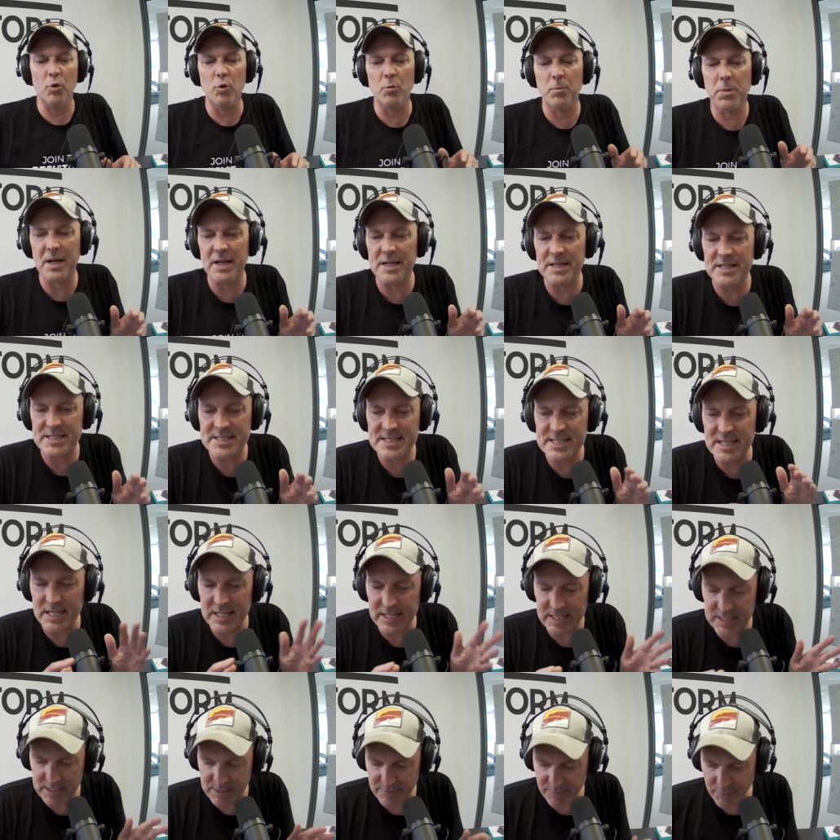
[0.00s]
all play
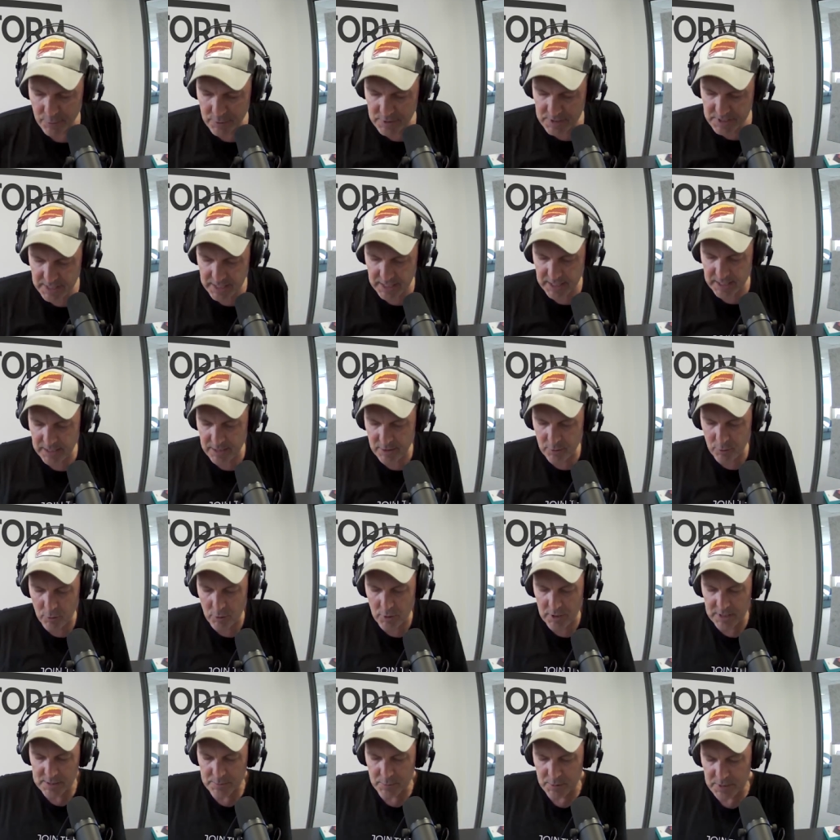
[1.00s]
selectors for a second,
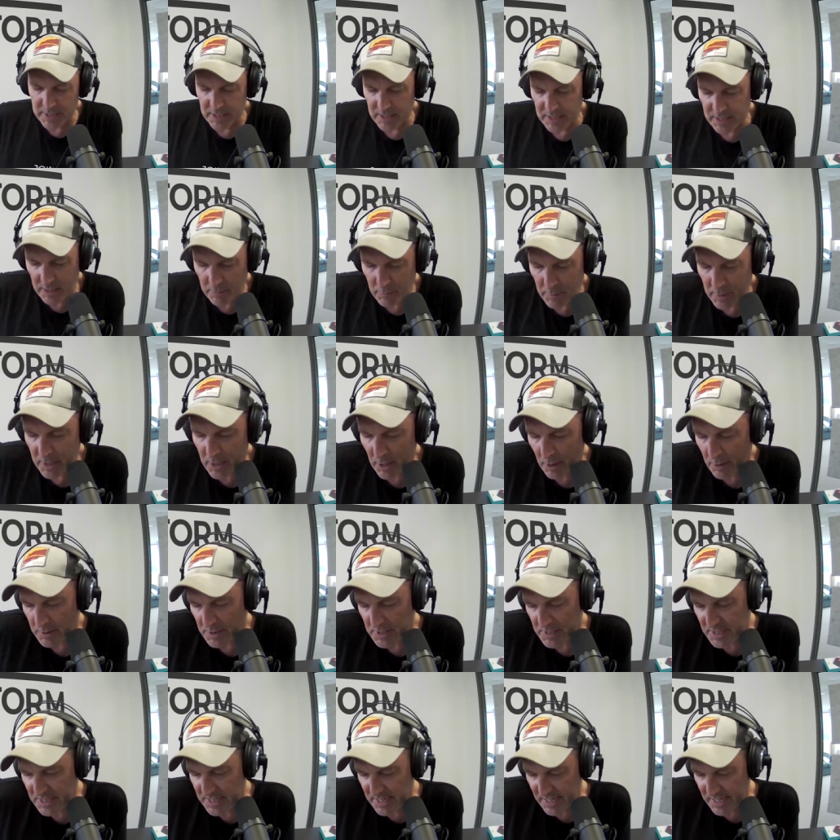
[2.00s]
or let's pretend that we're
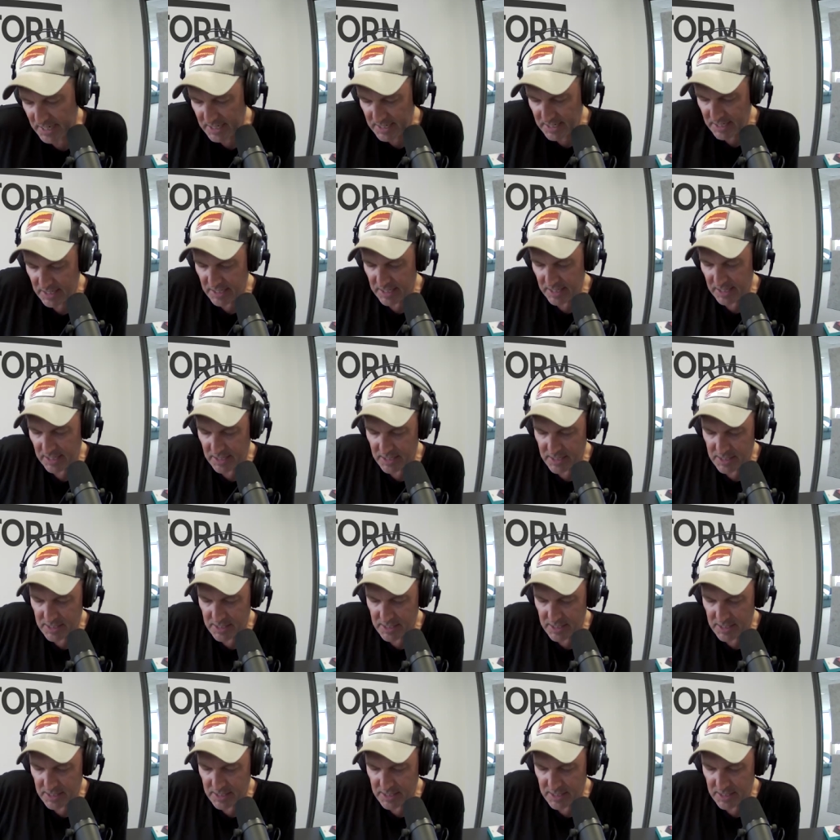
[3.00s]
Coach Stead then.